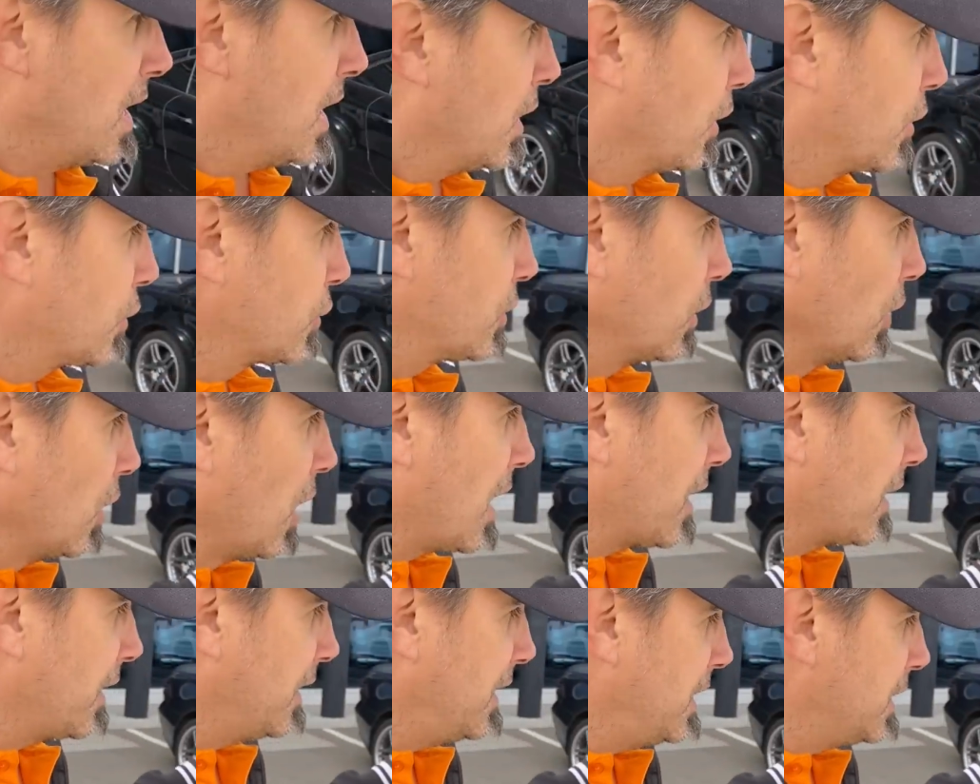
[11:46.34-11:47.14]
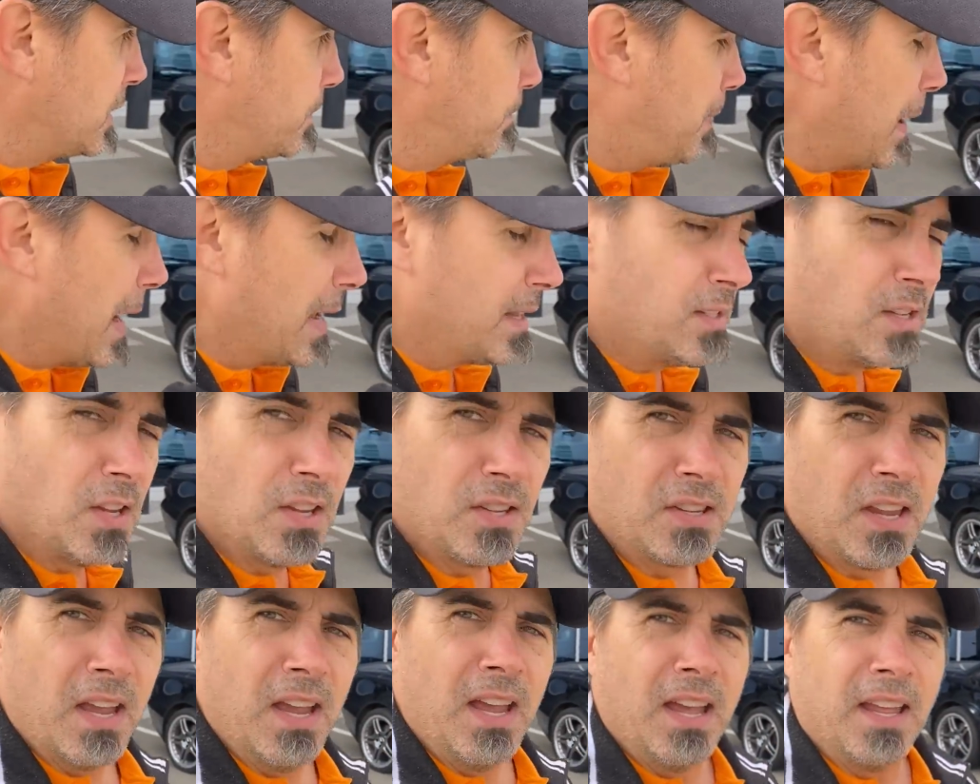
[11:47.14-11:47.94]
There's a lot of these
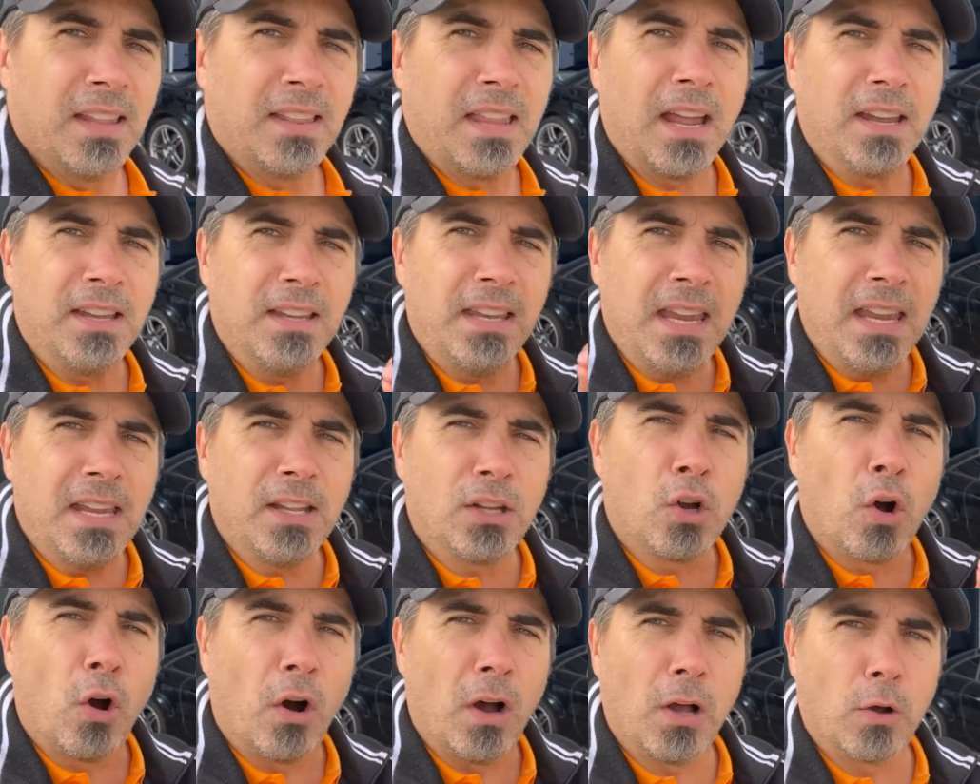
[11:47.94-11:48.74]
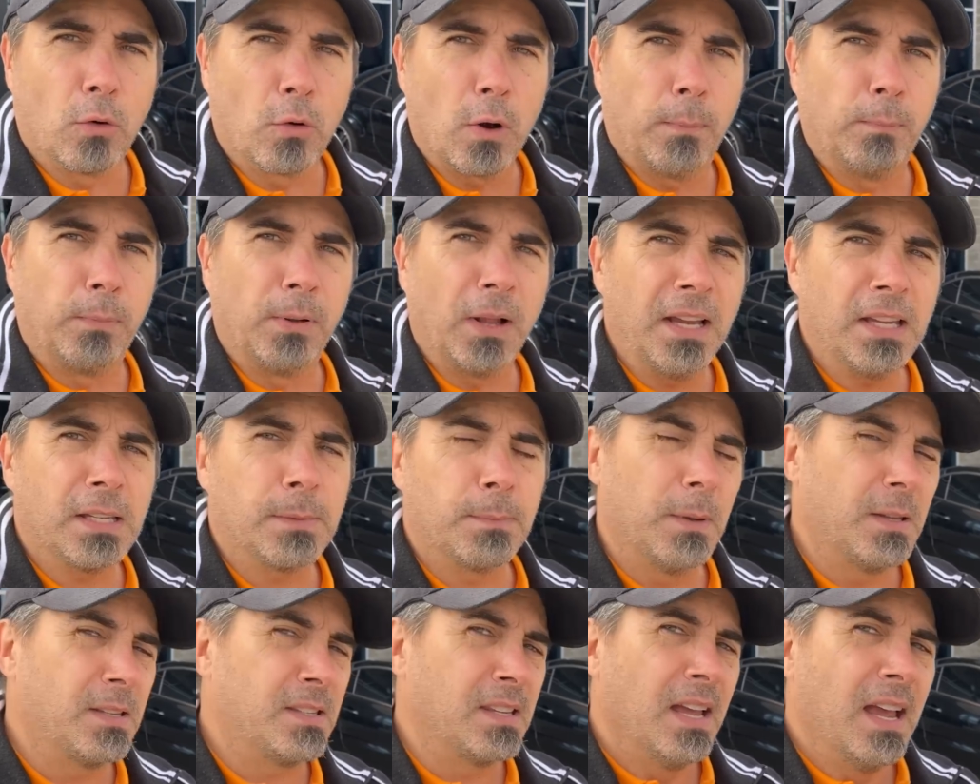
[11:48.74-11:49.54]
Benzes that need coil
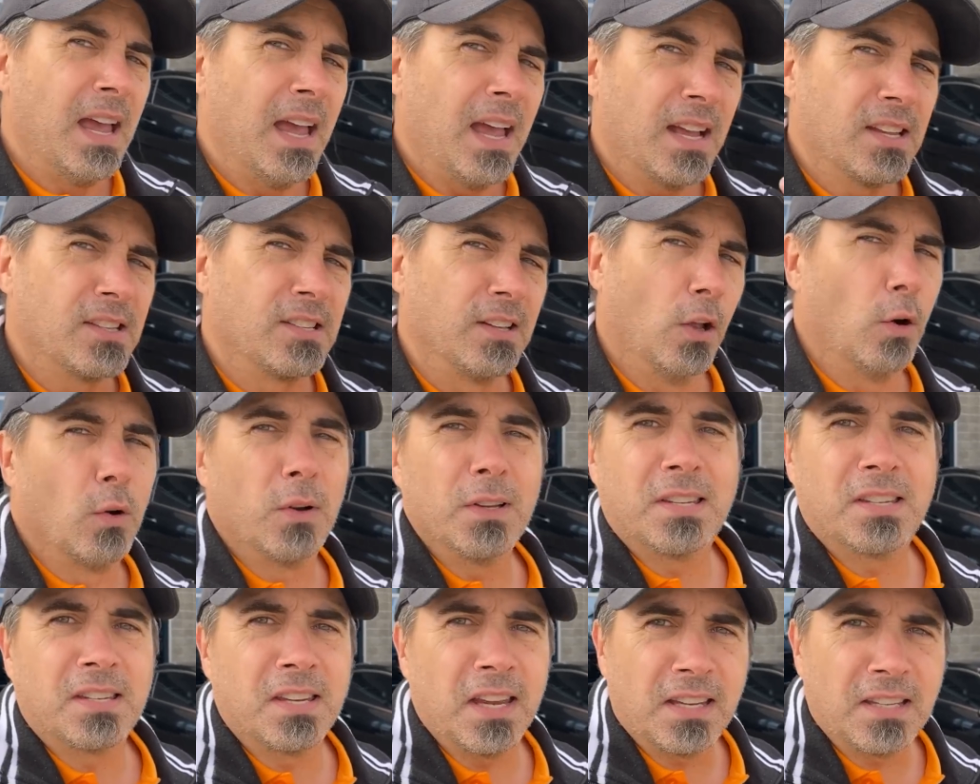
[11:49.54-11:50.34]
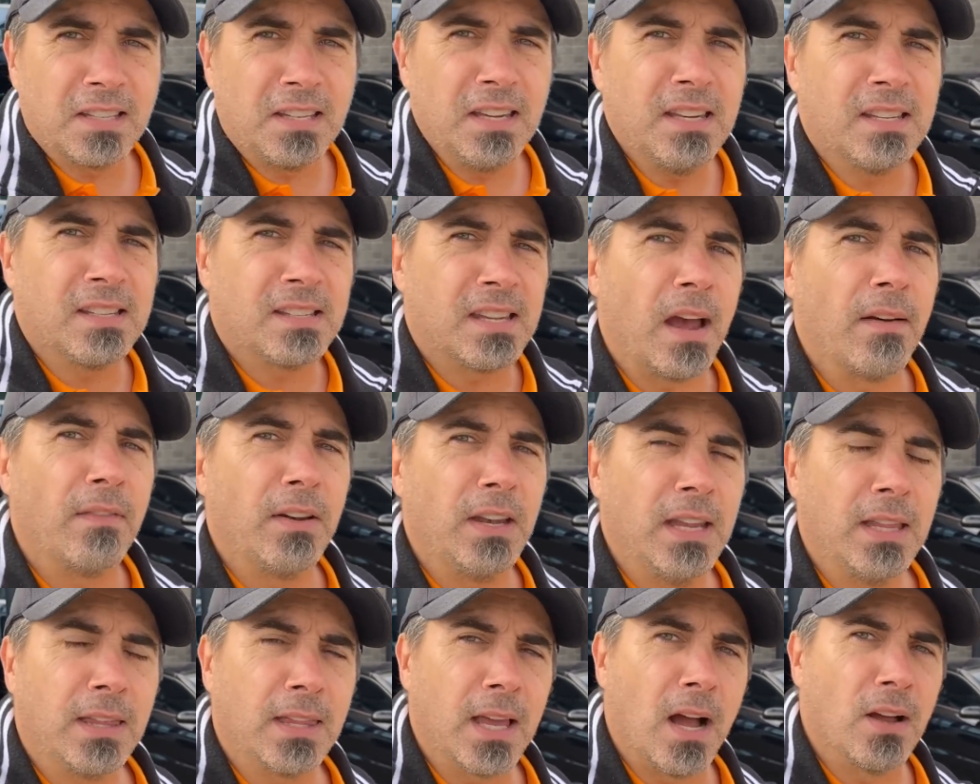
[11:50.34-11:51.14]
replacements as low as sixty,
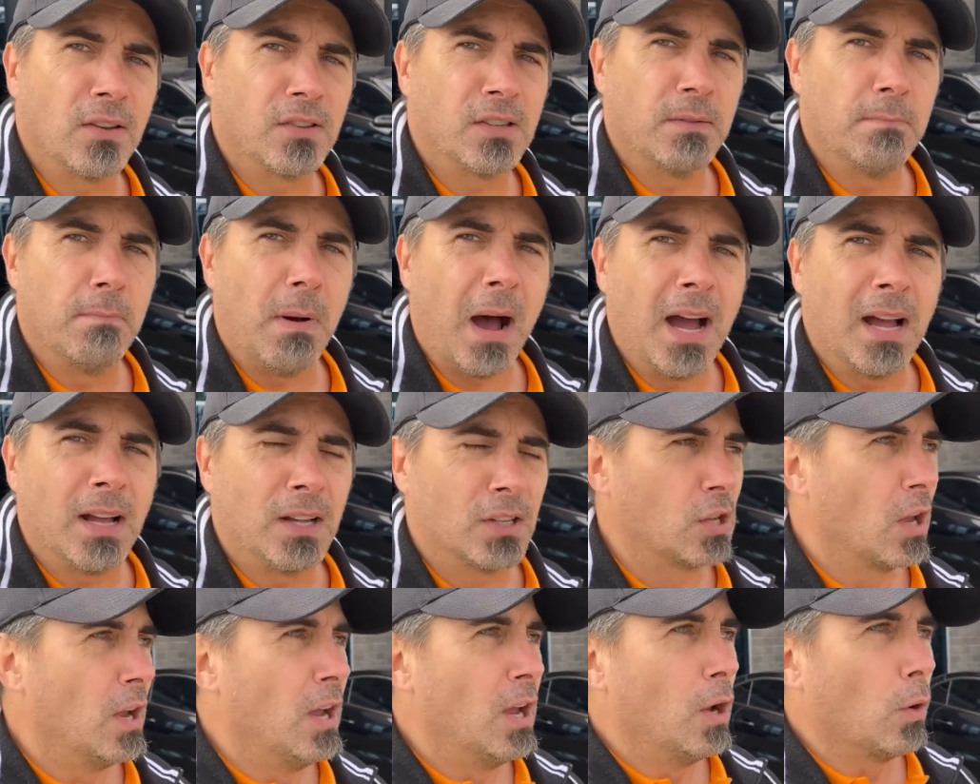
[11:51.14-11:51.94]
seventy thousand miles,